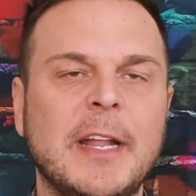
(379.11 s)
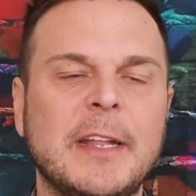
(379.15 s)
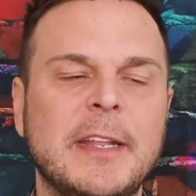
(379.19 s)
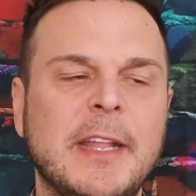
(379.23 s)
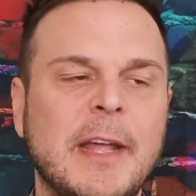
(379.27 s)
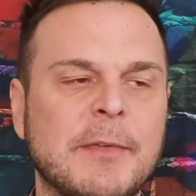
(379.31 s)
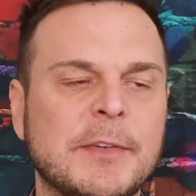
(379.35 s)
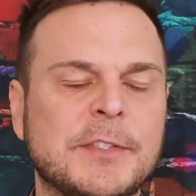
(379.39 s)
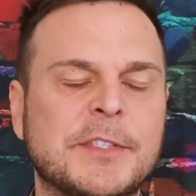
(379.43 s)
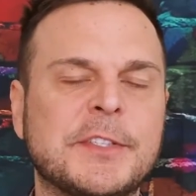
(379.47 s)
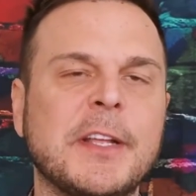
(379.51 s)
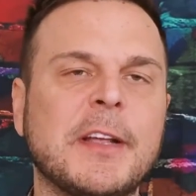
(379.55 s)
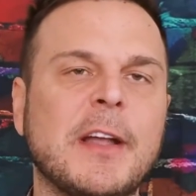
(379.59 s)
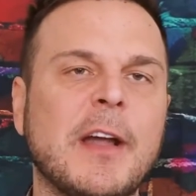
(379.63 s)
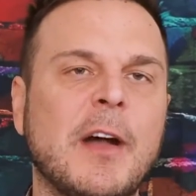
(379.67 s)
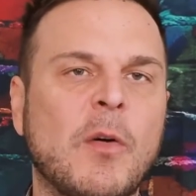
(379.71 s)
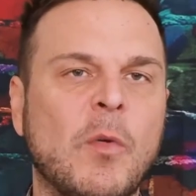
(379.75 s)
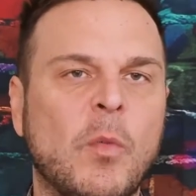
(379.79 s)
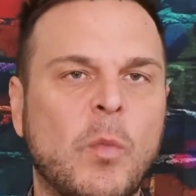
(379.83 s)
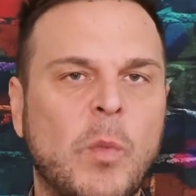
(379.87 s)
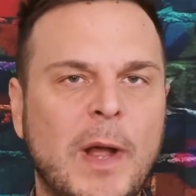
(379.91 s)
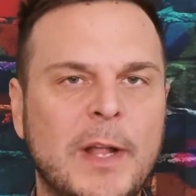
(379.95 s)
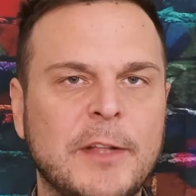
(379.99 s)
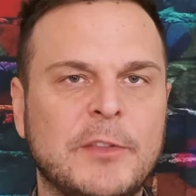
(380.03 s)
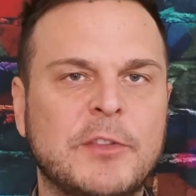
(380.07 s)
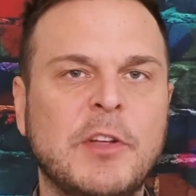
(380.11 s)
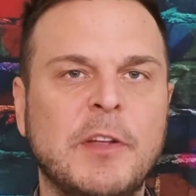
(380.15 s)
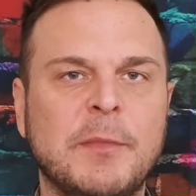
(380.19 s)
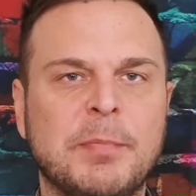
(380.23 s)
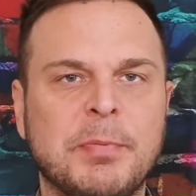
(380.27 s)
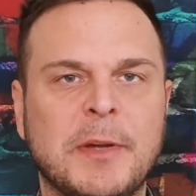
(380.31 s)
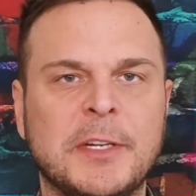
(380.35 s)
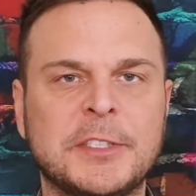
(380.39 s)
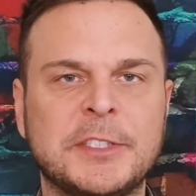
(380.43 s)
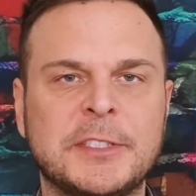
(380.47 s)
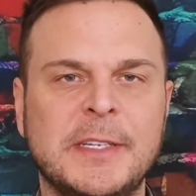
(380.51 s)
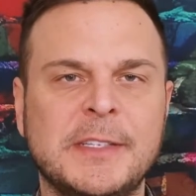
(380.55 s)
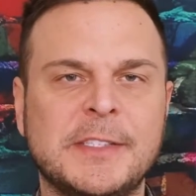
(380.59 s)
never stick a wet
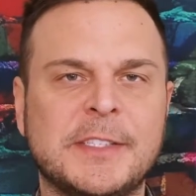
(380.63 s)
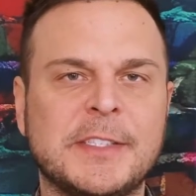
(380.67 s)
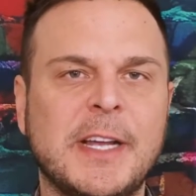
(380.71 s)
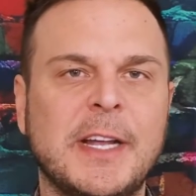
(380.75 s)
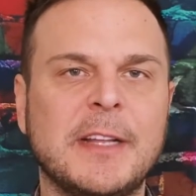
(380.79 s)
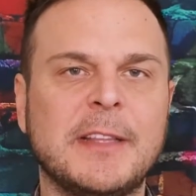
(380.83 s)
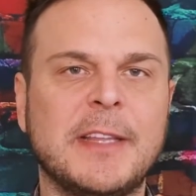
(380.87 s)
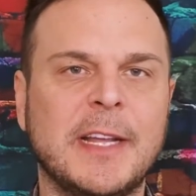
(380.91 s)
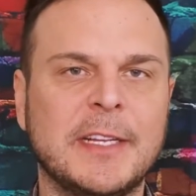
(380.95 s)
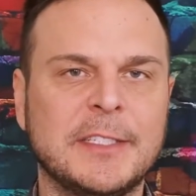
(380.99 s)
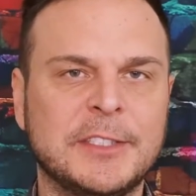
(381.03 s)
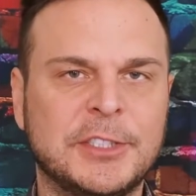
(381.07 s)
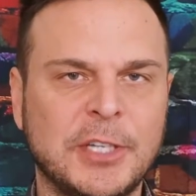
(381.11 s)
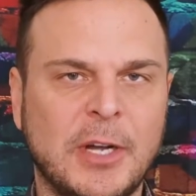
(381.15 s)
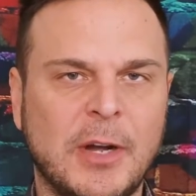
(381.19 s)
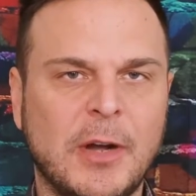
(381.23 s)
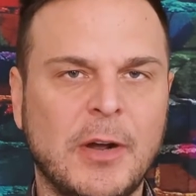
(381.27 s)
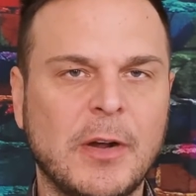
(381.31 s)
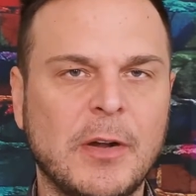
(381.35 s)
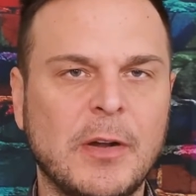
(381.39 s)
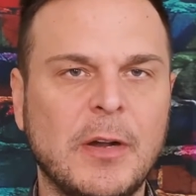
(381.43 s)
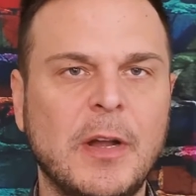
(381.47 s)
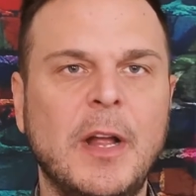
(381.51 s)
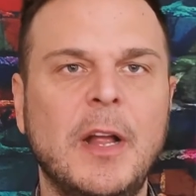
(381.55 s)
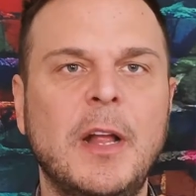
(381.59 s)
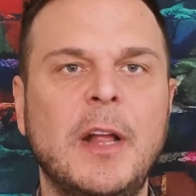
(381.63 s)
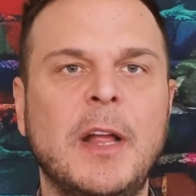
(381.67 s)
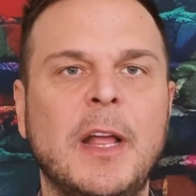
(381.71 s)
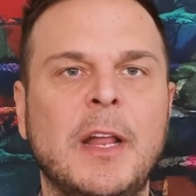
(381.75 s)
toothbrush inside that jar.